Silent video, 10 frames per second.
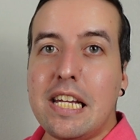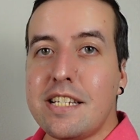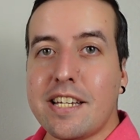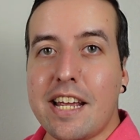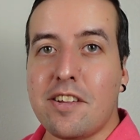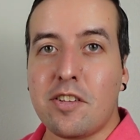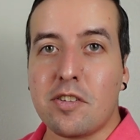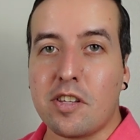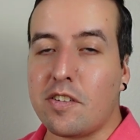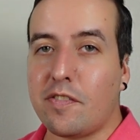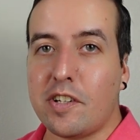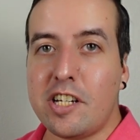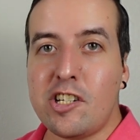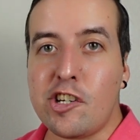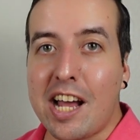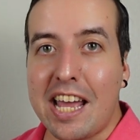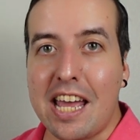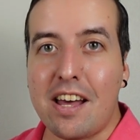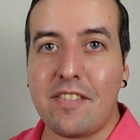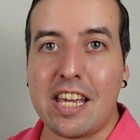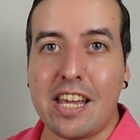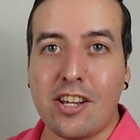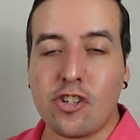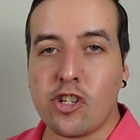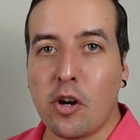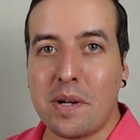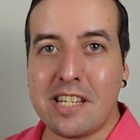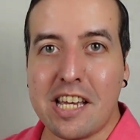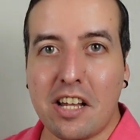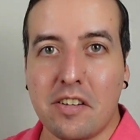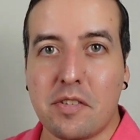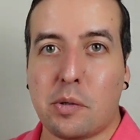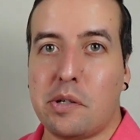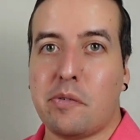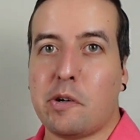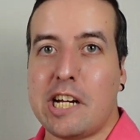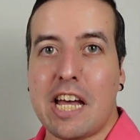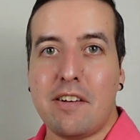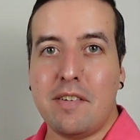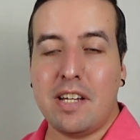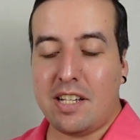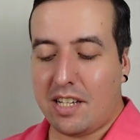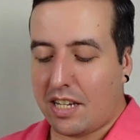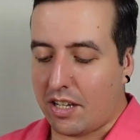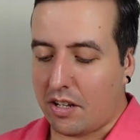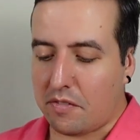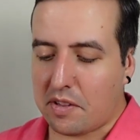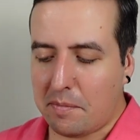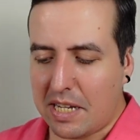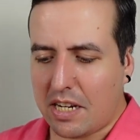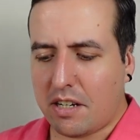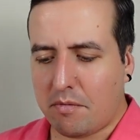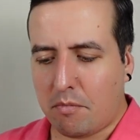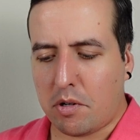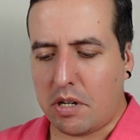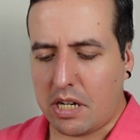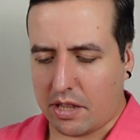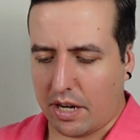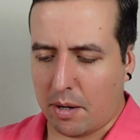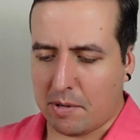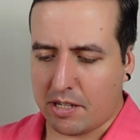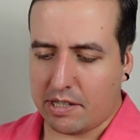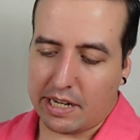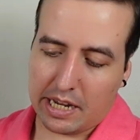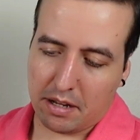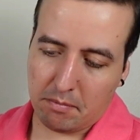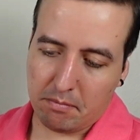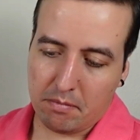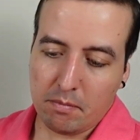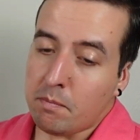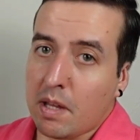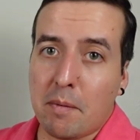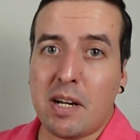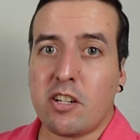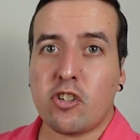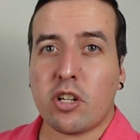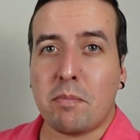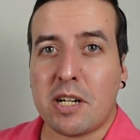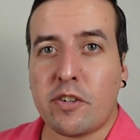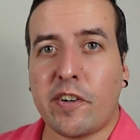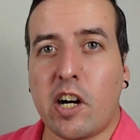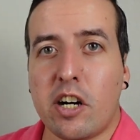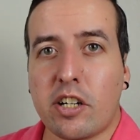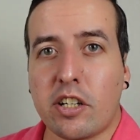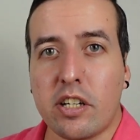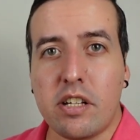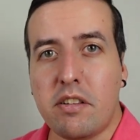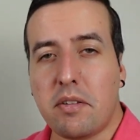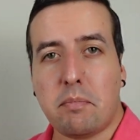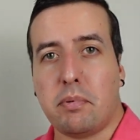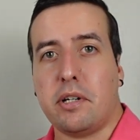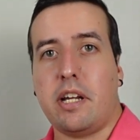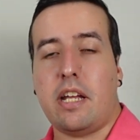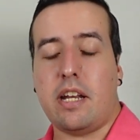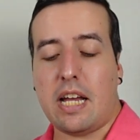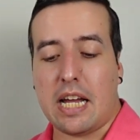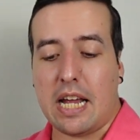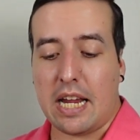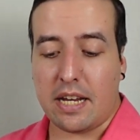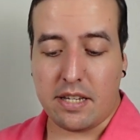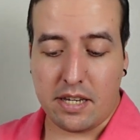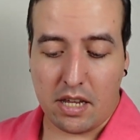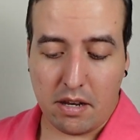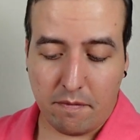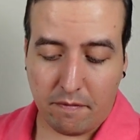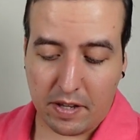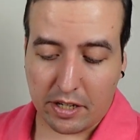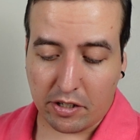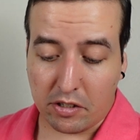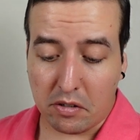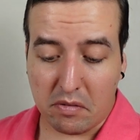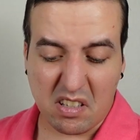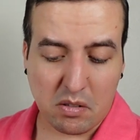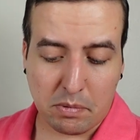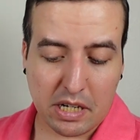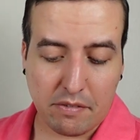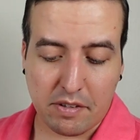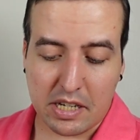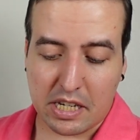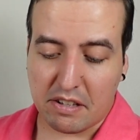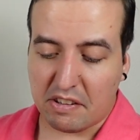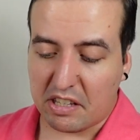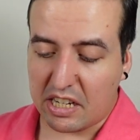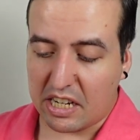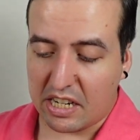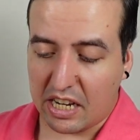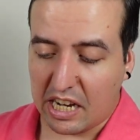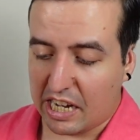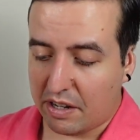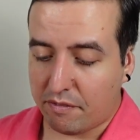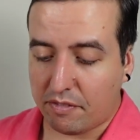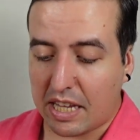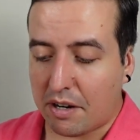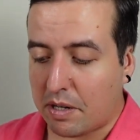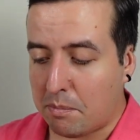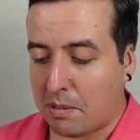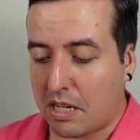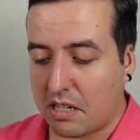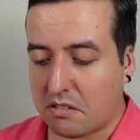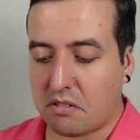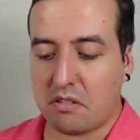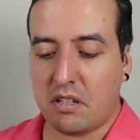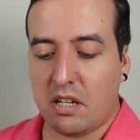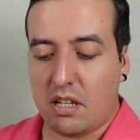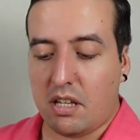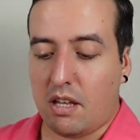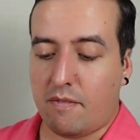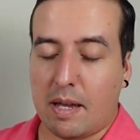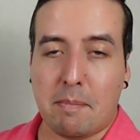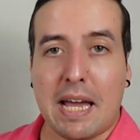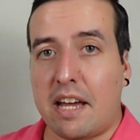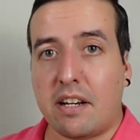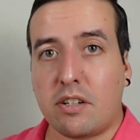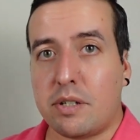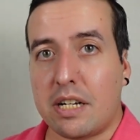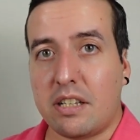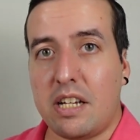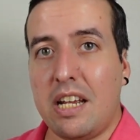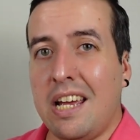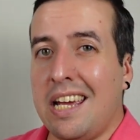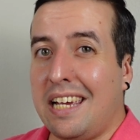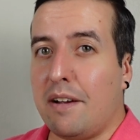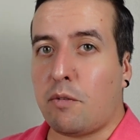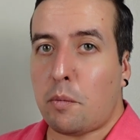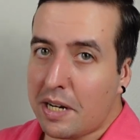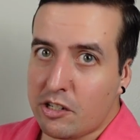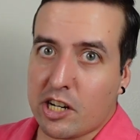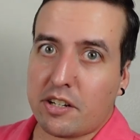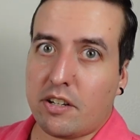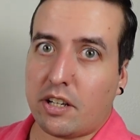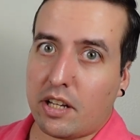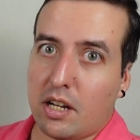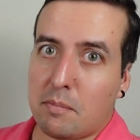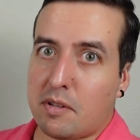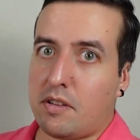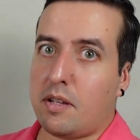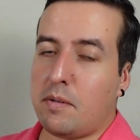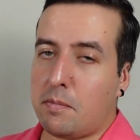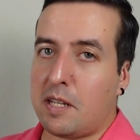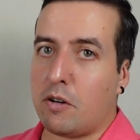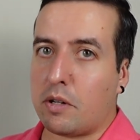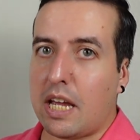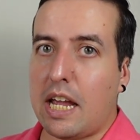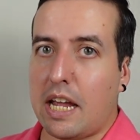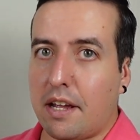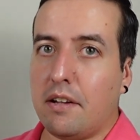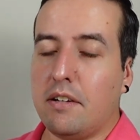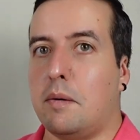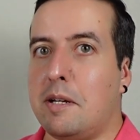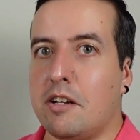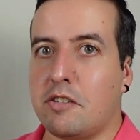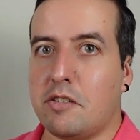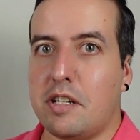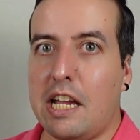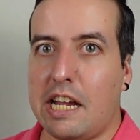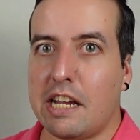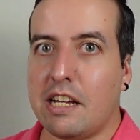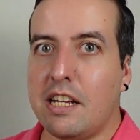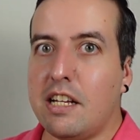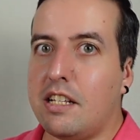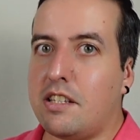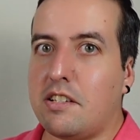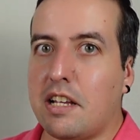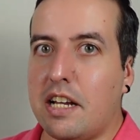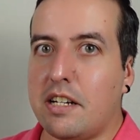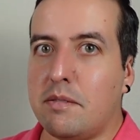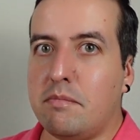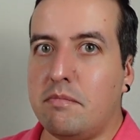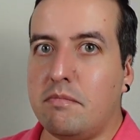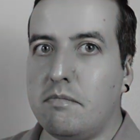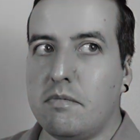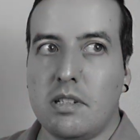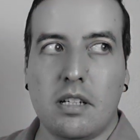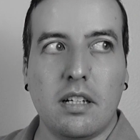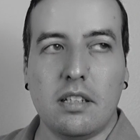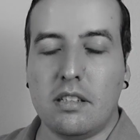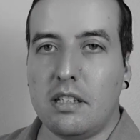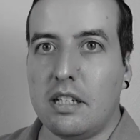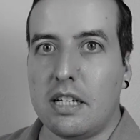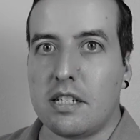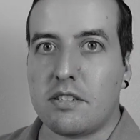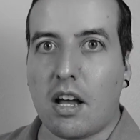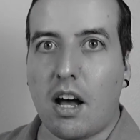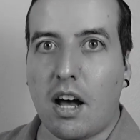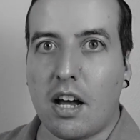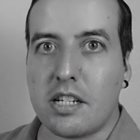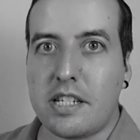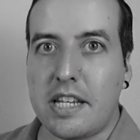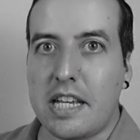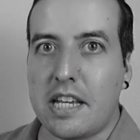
In today's useless footage, I have a show and tell of sorts for you of something unique that I bought today. I'm not usually much for hard goods, but I did figure this will probably fit easily in a flat rate box if I pad it correctly. And for what I checked on the comps, it seemed to be okay. Let me also say, this item is haunted.